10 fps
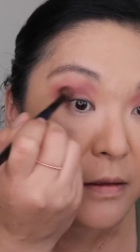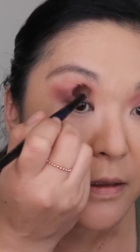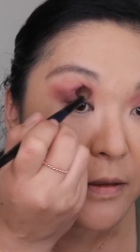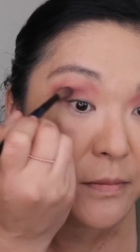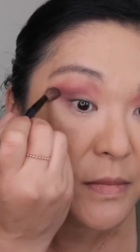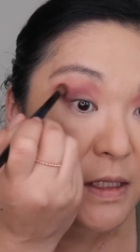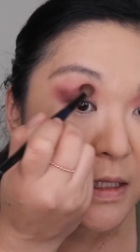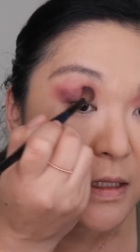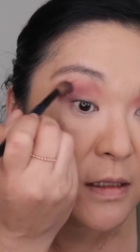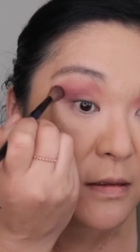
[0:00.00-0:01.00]
Nope,
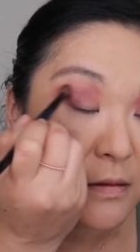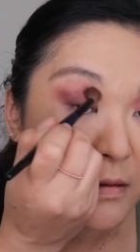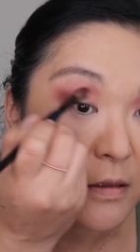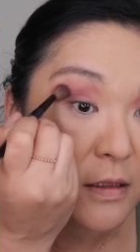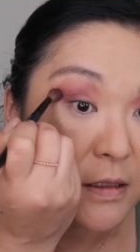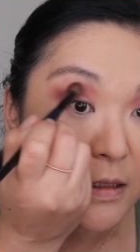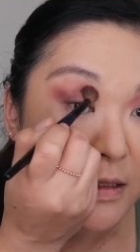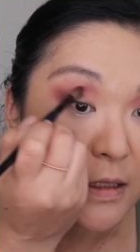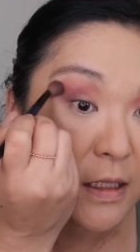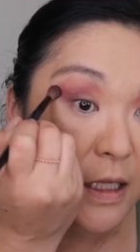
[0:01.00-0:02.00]
still, you can
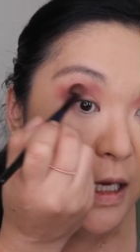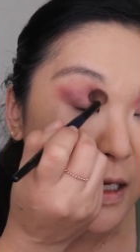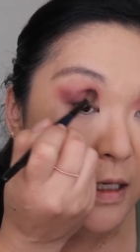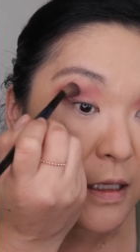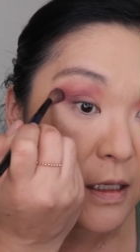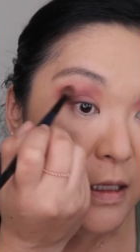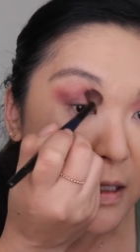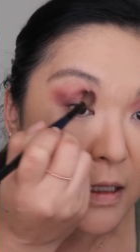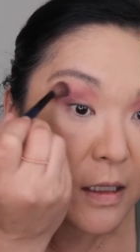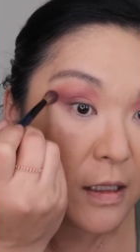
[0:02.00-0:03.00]
still see that.
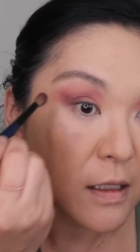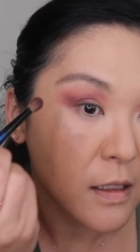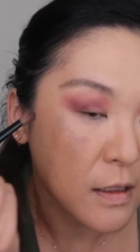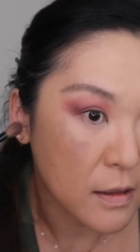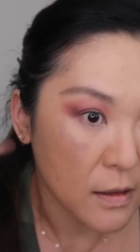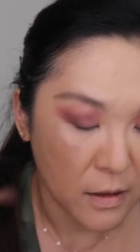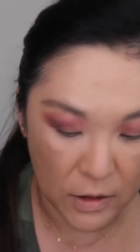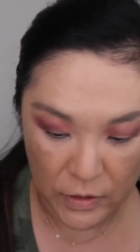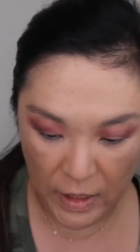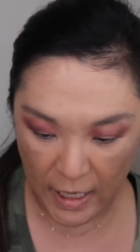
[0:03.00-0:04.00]

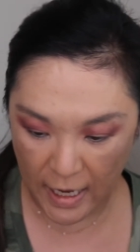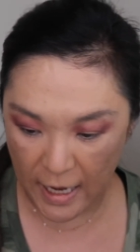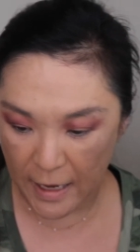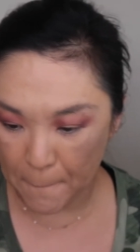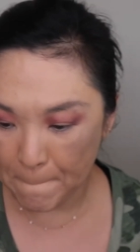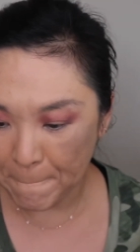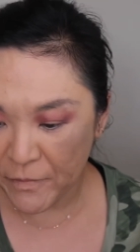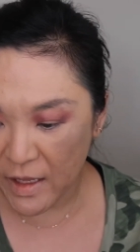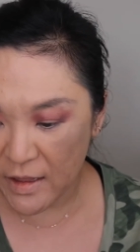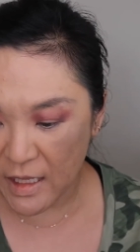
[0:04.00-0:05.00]
Okay,
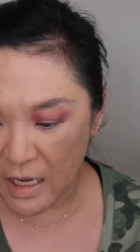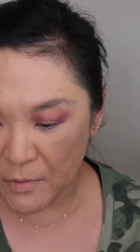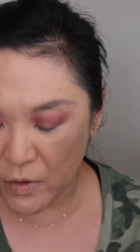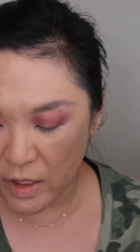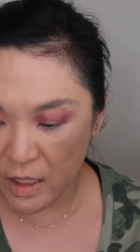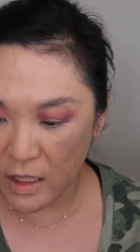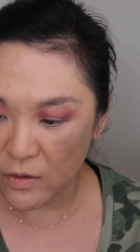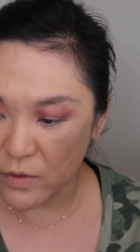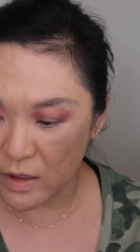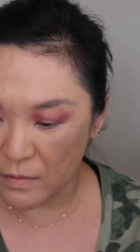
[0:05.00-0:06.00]
then I'm going
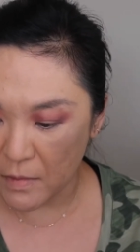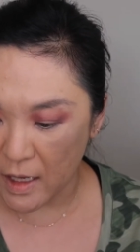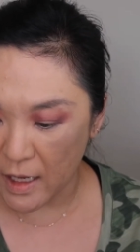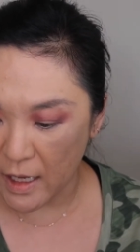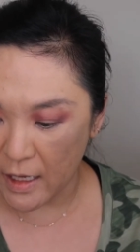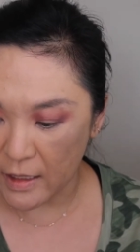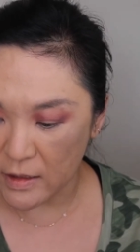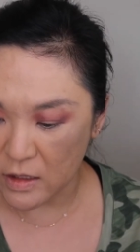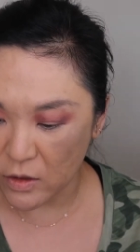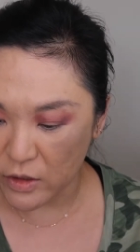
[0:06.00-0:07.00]
in with my
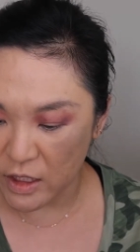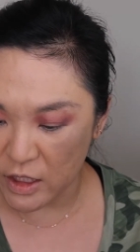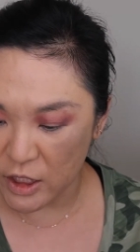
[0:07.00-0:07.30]
Sonia